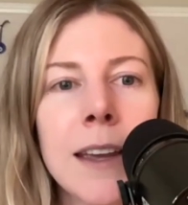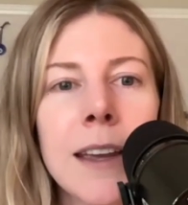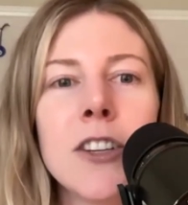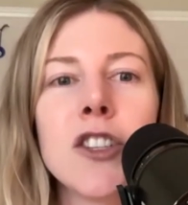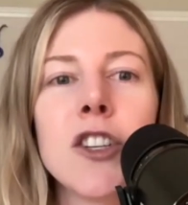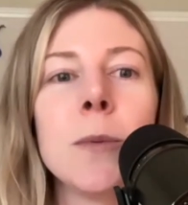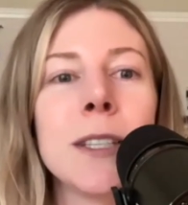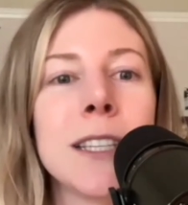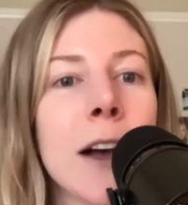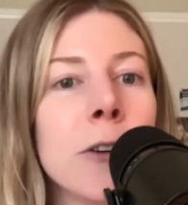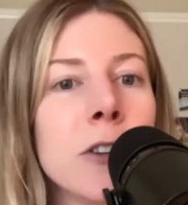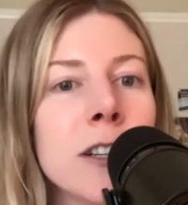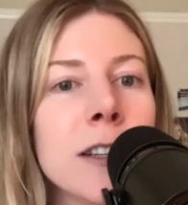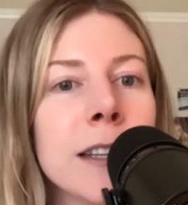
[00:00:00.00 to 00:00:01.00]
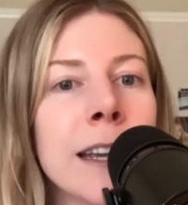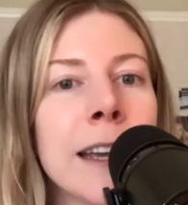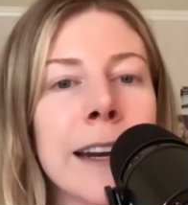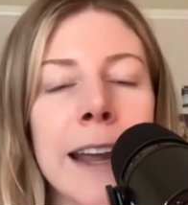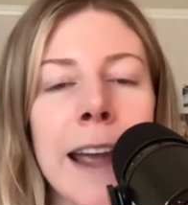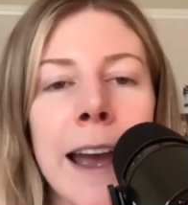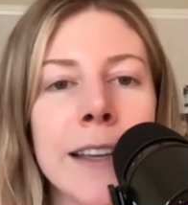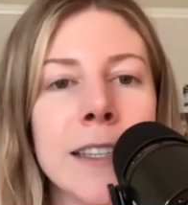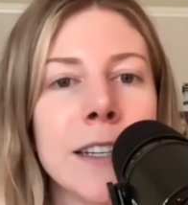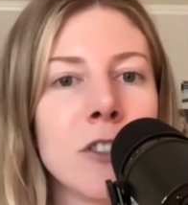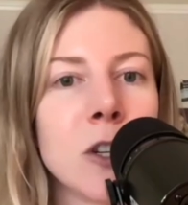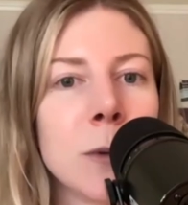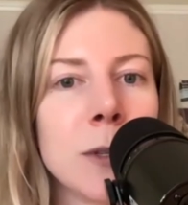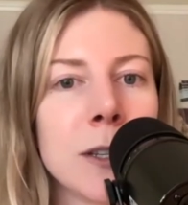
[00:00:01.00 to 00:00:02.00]
She was elderly and I asked if
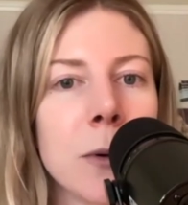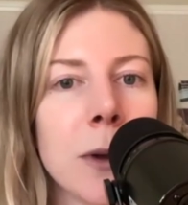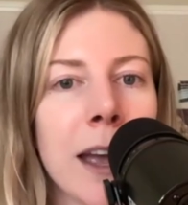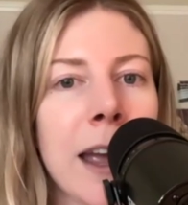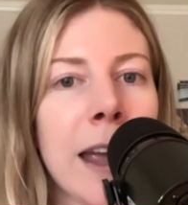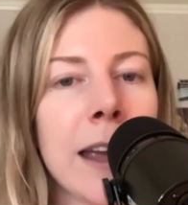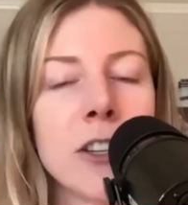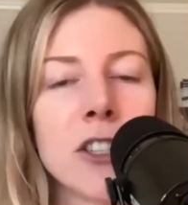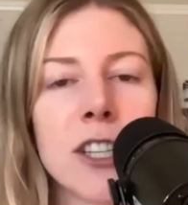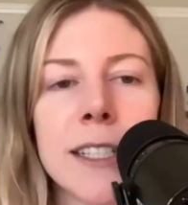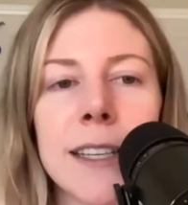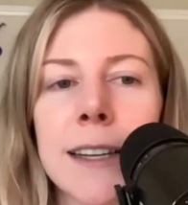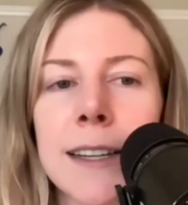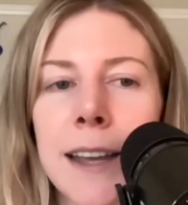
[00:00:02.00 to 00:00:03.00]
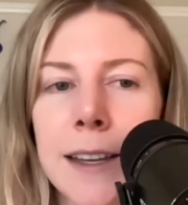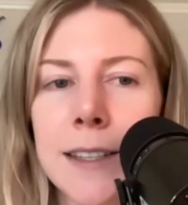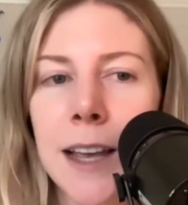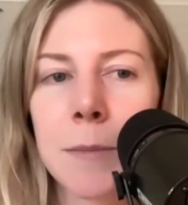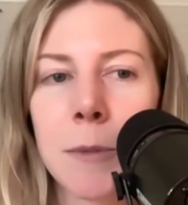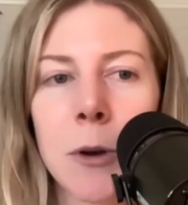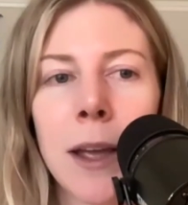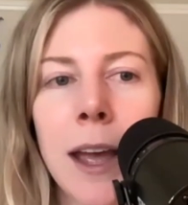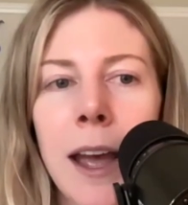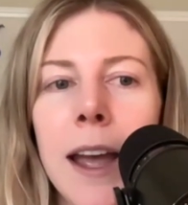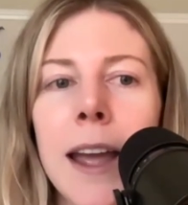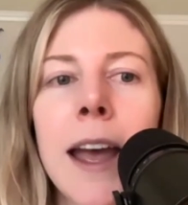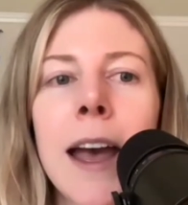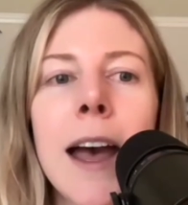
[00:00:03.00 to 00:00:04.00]
she was okay. And she said, yes, I'm
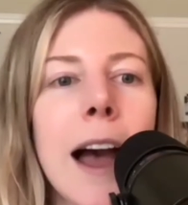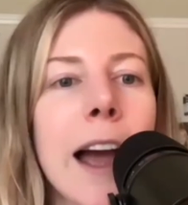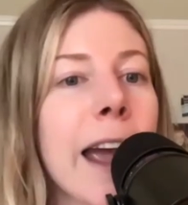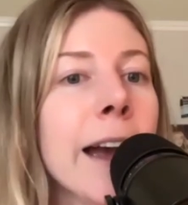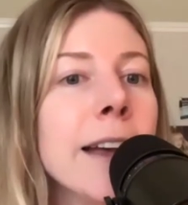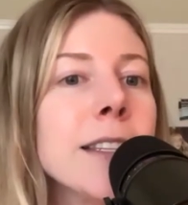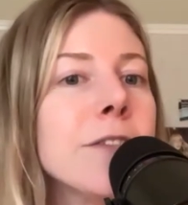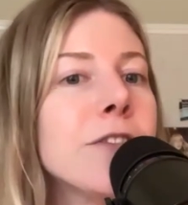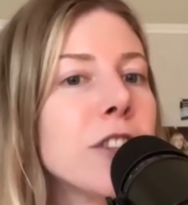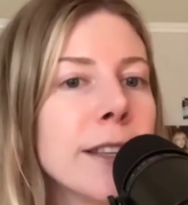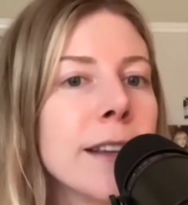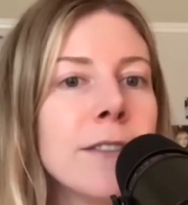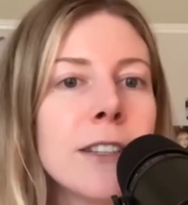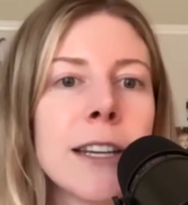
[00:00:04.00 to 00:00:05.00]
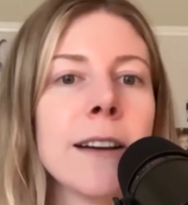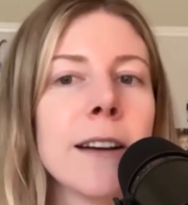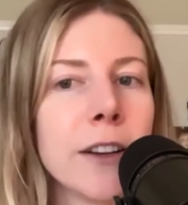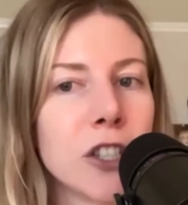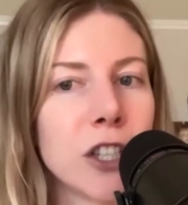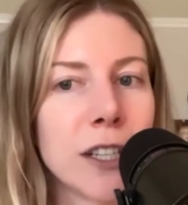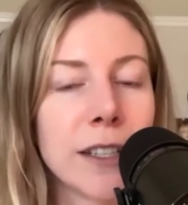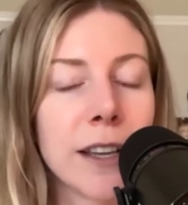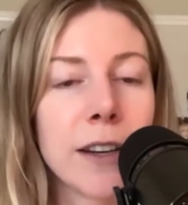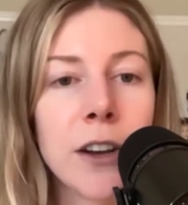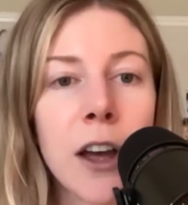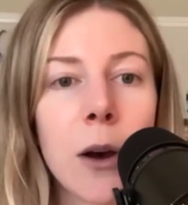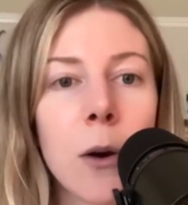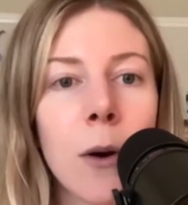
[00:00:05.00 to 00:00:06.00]
okay. I asked if she lived here and she said,
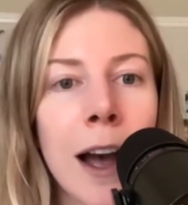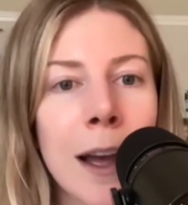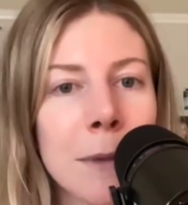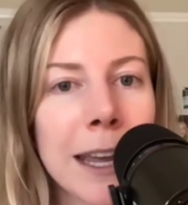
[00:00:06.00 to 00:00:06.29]
no, I'm a